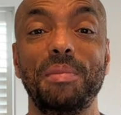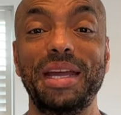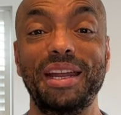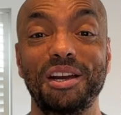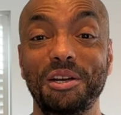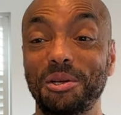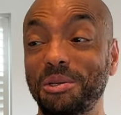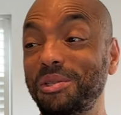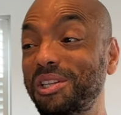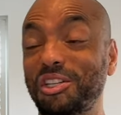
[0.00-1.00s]
me
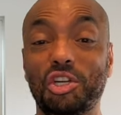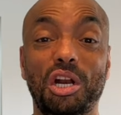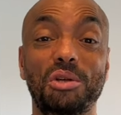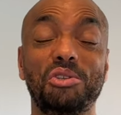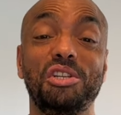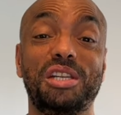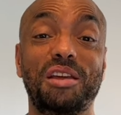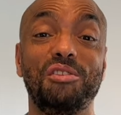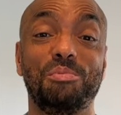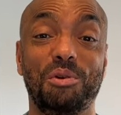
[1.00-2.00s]
lose as close to
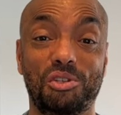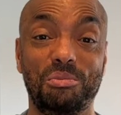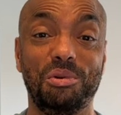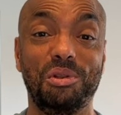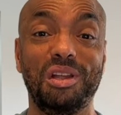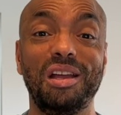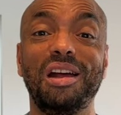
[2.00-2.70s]
death as possible,